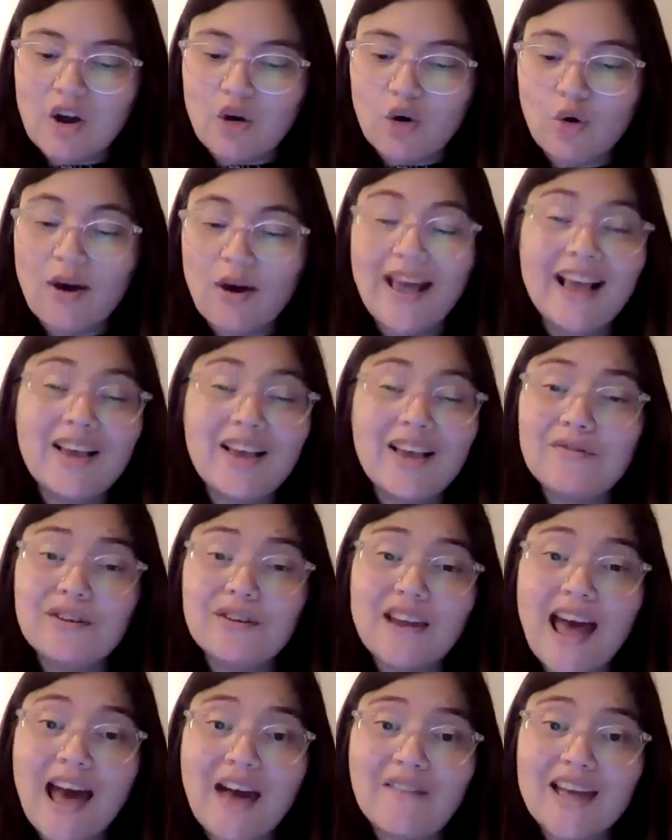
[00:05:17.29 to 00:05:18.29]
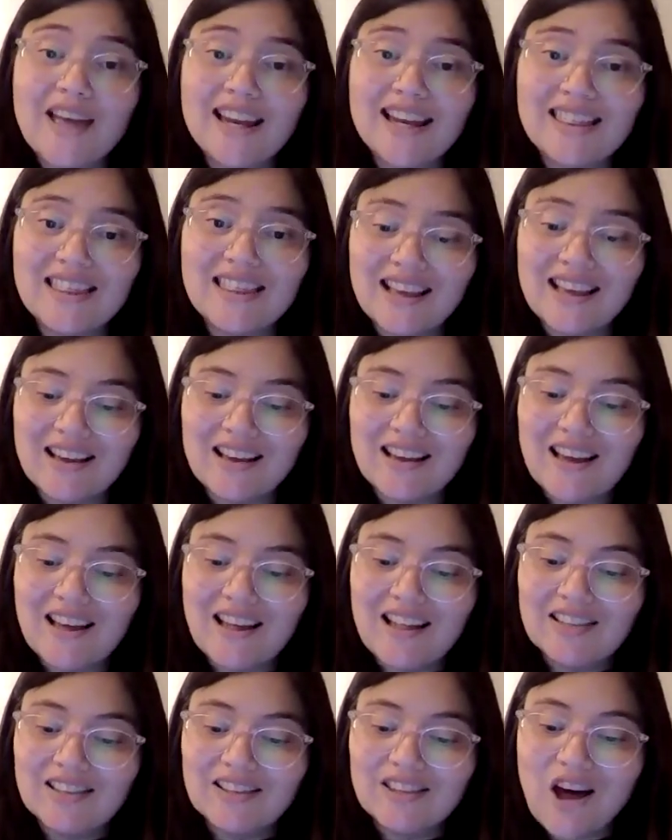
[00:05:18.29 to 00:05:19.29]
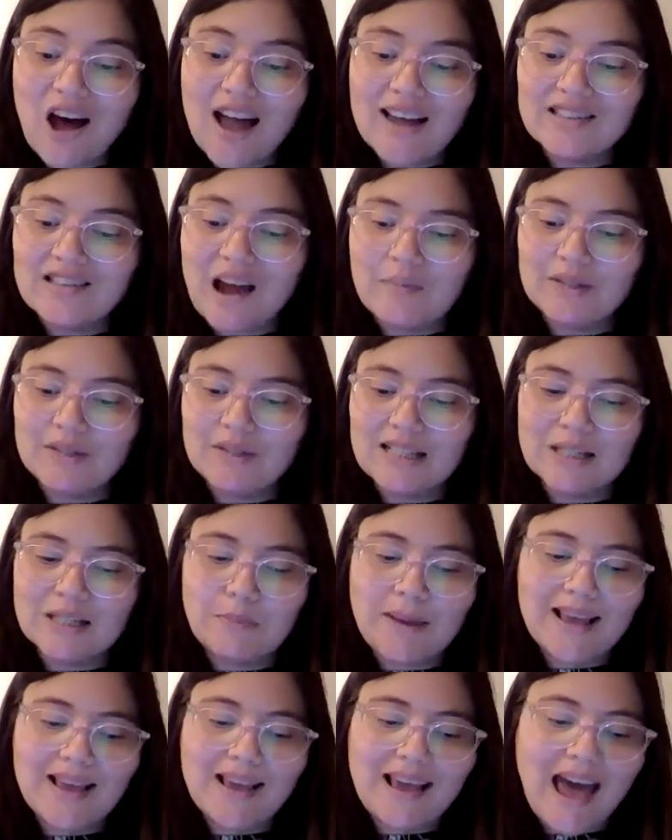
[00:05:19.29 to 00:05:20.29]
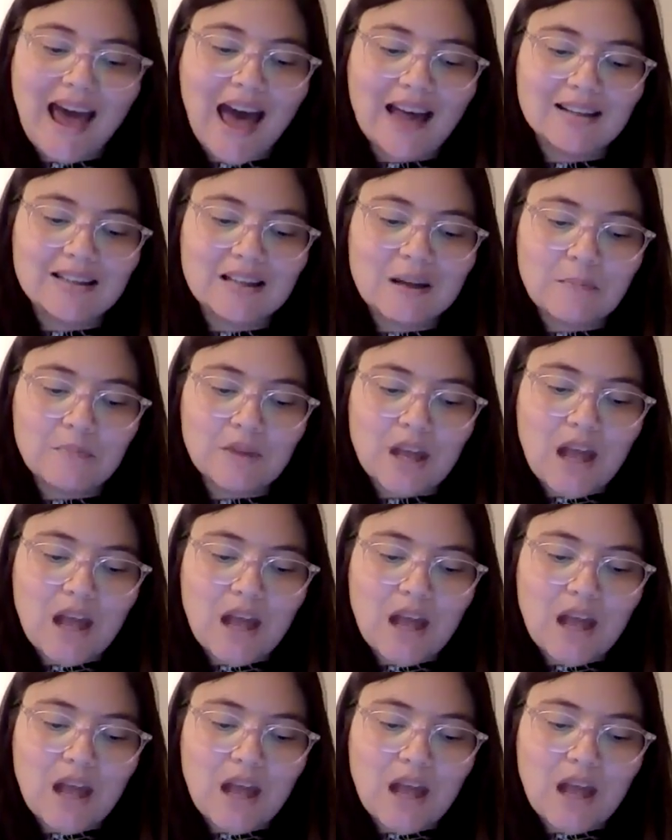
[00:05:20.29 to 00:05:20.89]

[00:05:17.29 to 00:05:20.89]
or even have anything lined up to speak at.